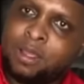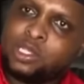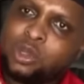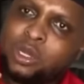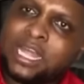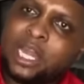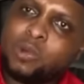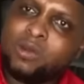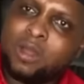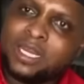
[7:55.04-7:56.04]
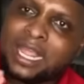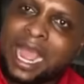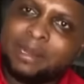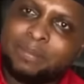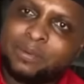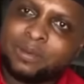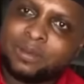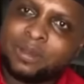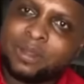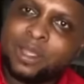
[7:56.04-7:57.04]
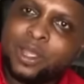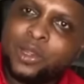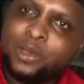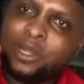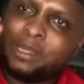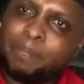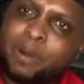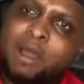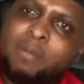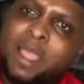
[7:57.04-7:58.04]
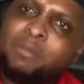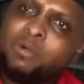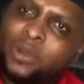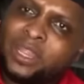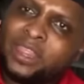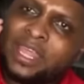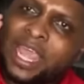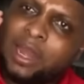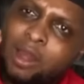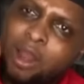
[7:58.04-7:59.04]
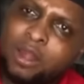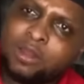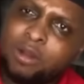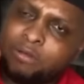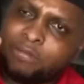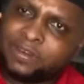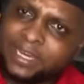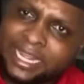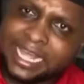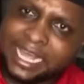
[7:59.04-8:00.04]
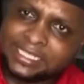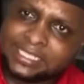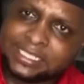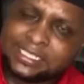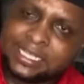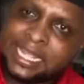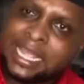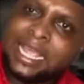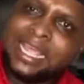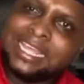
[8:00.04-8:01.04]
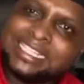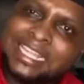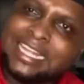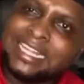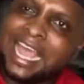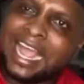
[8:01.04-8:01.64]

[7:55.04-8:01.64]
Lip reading: so that we're not gullible. You know, the problem with a lot of leaders is that they are